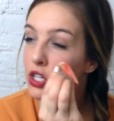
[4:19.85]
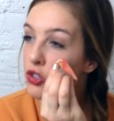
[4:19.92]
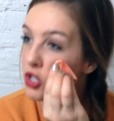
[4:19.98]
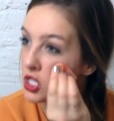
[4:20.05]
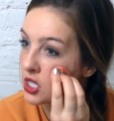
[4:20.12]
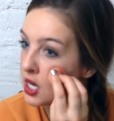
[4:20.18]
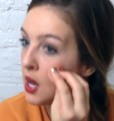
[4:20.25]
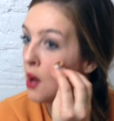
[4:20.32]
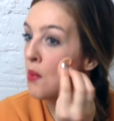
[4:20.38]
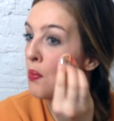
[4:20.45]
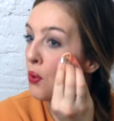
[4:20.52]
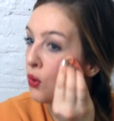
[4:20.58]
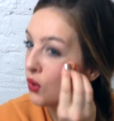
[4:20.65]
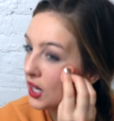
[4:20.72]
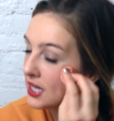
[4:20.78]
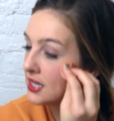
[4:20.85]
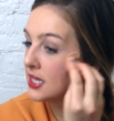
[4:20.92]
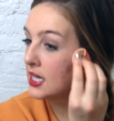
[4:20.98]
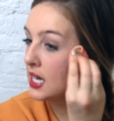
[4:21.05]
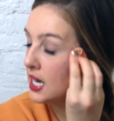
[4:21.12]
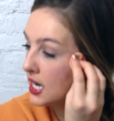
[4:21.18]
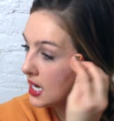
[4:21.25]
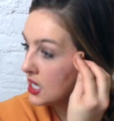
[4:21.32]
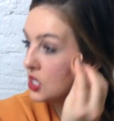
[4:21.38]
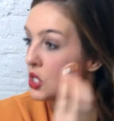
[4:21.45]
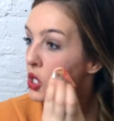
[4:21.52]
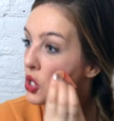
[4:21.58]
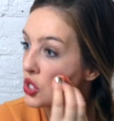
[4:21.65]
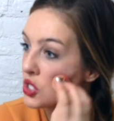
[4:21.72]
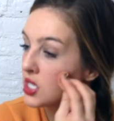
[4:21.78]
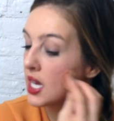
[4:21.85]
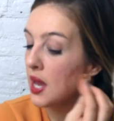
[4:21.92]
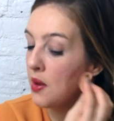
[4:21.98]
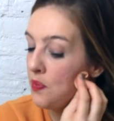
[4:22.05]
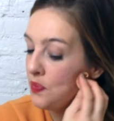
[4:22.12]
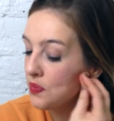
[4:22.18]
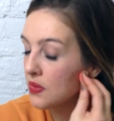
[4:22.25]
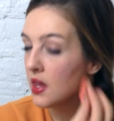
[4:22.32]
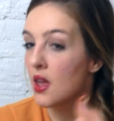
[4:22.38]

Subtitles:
you're just pressing it into your skin.